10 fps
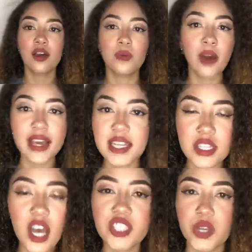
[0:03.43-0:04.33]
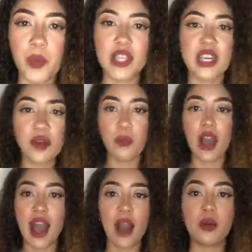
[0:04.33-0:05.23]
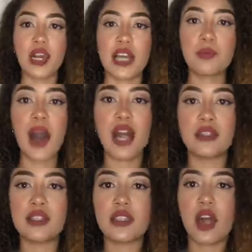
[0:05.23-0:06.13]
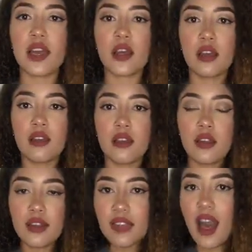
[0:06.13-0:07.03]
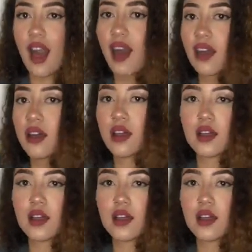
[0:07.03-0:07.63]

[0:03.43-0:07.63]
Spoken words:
why get surgery when you can wear hourglass pants? Like, look at that.